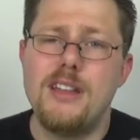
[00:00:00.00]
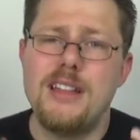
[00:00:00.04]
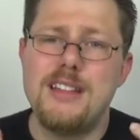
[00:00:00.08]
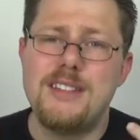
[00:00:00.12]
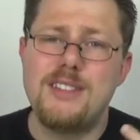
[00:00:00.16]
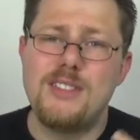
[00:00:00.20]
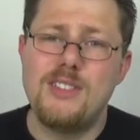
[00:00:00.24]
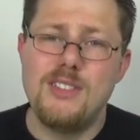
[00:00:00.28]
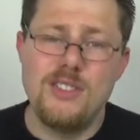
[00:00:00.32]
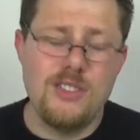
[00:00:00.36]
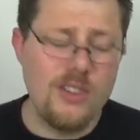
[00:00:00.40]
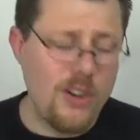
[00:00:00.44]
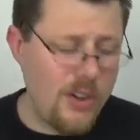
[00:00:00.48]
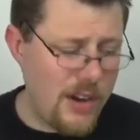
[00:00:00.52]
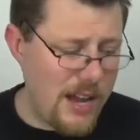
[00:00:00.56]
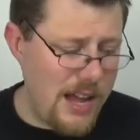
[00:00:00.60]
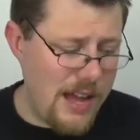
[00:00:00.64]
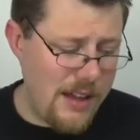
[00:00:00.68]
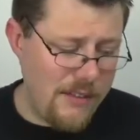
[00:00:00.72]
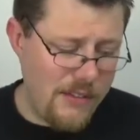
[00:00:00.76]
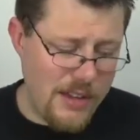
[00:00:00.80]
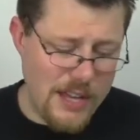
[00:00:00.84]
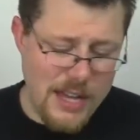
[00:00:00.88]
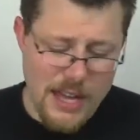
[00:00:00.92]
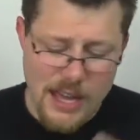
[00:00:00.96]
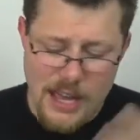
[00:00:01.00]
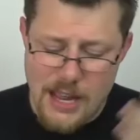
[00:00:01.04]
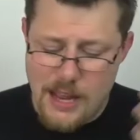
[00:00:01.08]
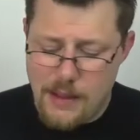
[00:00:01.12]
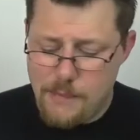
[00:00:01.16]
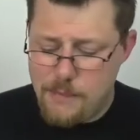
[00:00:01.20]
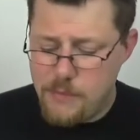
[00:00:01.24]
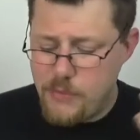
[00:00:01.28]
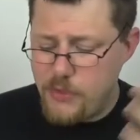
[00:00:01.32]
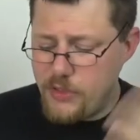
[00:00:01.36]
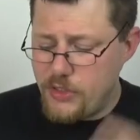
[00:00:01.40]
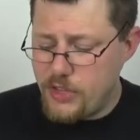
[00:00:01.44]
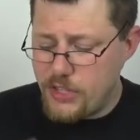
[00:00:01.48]
It's not a heavy
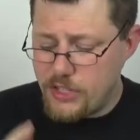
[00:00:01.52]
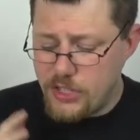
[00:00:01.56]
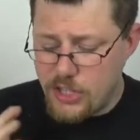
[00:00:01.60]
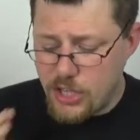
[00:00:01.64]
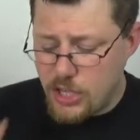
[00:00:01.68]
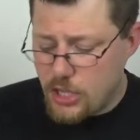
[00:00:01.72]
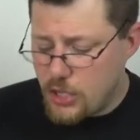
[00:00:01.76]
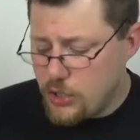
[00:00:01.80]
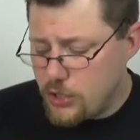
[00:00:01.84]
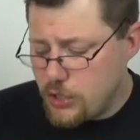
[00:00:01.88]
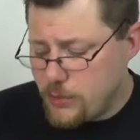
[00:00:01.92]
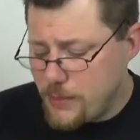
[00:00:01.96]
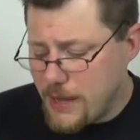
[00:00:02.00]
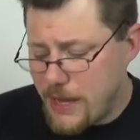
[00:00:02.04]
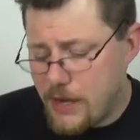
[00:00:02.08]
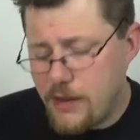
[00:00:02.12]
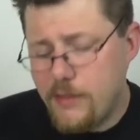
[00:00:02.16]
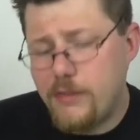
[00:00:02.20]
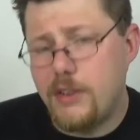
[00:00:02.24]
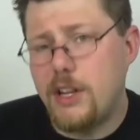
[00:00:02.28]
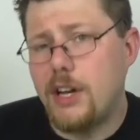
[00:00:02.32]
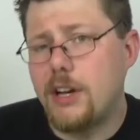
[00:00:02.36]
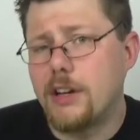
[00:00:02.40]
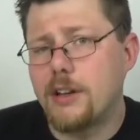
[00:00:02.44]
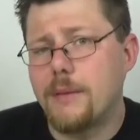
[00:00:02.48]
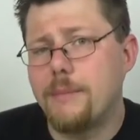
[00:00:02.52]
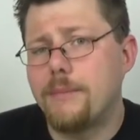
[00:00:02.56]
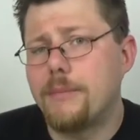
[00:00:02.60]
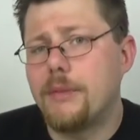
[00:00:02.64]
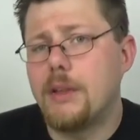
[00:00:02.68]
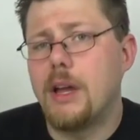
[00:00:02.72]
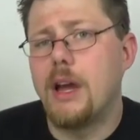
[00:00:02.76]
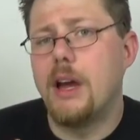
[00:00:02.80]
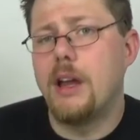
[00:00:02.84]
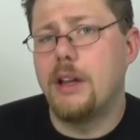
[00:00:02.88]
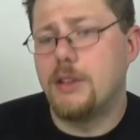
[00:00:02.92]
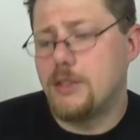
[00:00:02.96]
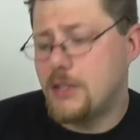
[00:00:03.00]
game. There's a huge amount of luck.
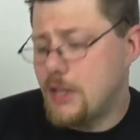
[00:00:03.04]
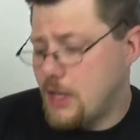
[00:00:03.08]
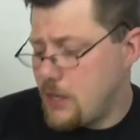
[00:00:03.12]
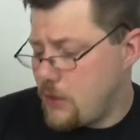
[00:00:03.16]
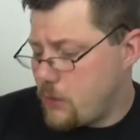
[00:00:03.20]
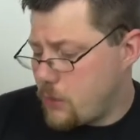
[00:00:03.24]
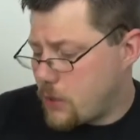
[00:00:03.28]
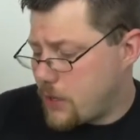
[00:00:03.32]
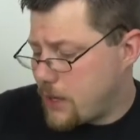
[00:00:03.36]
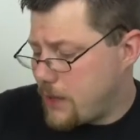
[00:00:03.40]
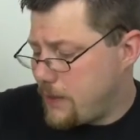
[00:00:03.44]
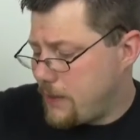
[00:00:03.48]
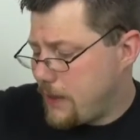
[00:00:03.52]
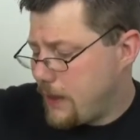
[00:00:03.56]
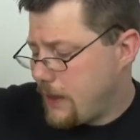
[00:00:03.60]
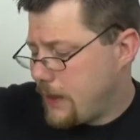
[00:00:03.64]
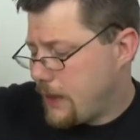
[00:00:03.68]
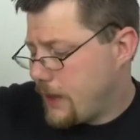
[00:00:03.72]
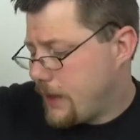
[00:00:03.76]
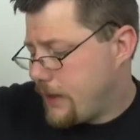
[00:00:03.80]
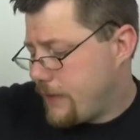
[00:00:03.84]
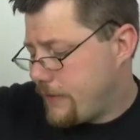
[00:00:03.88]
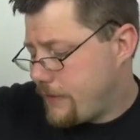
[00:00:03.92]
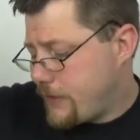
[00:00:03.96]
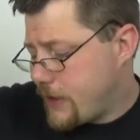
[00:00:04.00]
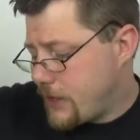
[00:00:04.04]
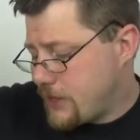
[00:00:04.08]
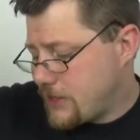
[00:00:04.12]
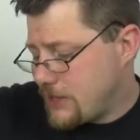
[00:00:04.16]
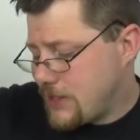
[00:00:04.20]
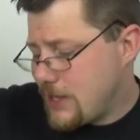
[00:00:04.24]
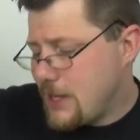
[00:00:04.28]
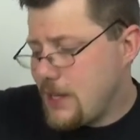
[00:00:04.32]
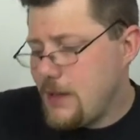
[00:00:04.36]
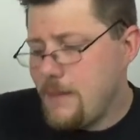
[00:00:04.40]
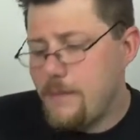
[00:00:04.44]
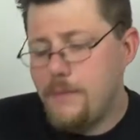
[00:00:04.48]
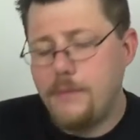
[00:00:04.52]
And I'll tell you why.
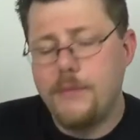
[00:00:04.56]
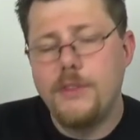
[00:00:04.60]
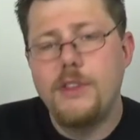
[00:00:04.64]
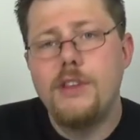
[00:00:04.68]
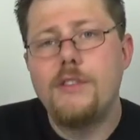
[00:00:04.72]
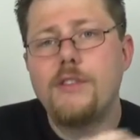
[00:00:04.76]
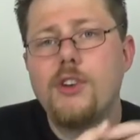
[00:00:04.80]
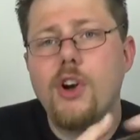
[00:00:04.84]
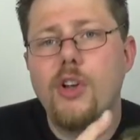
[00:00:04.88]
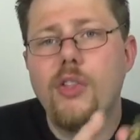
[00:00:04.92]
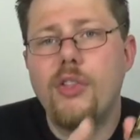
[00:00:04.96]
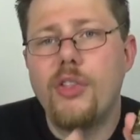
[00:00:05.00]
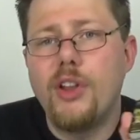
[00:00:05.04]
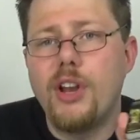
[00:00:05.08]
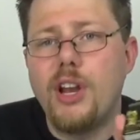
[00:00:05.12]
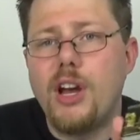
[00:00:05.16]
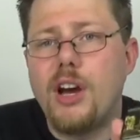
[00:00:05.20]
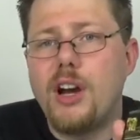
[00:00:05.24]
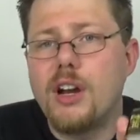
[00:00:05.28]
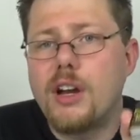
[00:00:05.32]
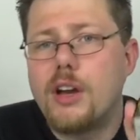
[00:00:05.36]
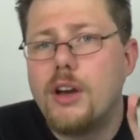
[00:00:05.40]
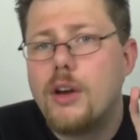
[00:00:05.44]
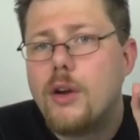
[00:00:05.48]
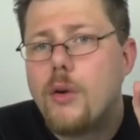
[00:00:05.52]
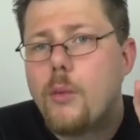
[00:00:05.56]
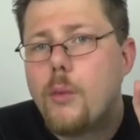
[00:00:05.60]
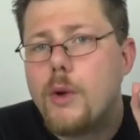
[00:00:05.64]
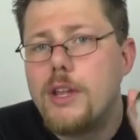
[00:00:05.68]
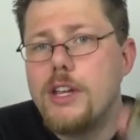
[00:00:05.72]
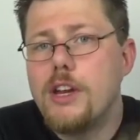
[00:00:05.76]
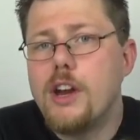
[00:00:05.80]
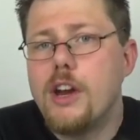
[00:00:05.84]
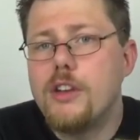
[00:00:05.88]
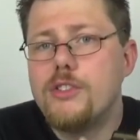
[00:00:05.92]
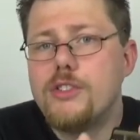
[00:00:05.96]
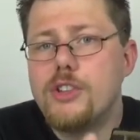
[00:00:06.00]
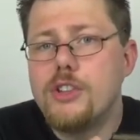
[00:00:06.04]
Firstly, you've got the luck when
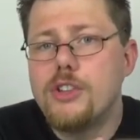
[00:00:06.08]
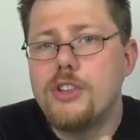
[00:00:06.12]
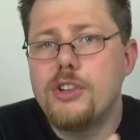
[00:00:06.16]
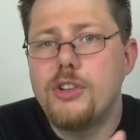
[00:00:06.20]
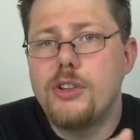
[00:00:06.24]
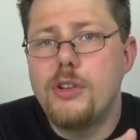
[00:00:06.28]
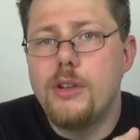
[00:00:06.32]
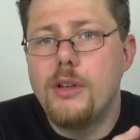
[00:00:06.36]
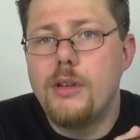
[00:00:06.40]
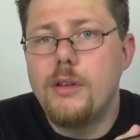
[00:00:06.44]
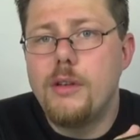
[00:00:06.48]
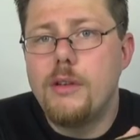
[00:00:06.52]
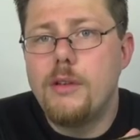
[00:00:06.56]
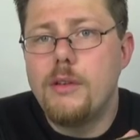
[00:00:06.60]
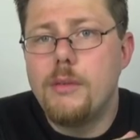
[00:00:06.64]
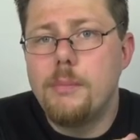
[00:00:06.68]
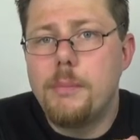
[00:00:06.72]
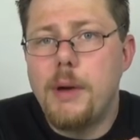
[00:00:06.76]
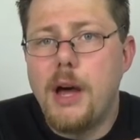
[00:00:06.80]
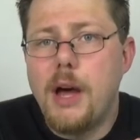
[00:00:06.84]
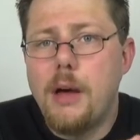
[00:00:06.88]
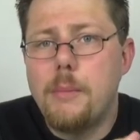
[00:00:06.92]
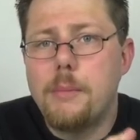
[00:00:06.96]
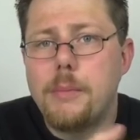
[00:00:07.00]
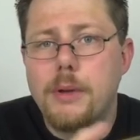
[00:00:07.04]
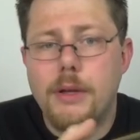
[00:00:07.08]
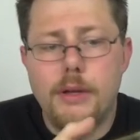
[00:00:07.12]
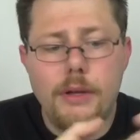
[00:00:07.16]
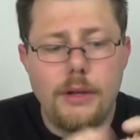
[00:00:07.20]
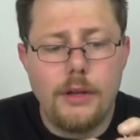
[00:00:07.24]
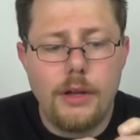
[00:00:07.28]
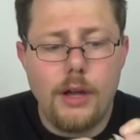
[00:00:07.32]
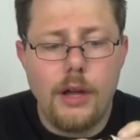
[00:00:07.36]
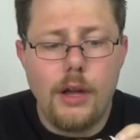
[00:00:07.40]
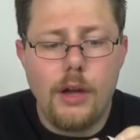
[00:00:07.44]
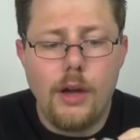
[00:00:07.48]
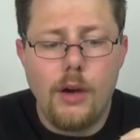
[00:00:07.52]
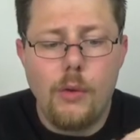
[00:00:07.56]
you go to the pub.
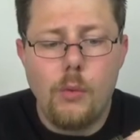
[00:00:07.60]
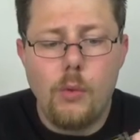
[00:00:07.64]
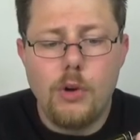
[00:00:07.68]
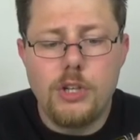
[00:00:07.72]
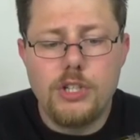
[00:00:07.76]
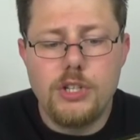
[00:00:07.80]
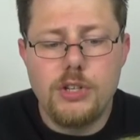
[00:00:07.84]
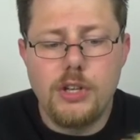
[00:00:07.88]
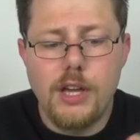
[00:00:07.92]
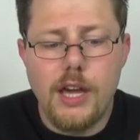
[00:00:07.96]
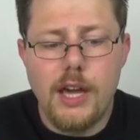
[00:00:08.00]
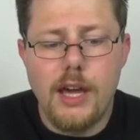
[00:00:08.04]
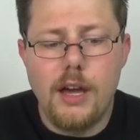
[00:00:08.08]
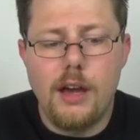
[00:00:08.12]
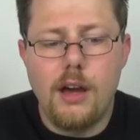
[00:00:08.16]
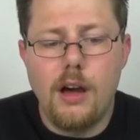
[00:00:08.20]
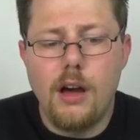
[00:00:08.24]
What do you get?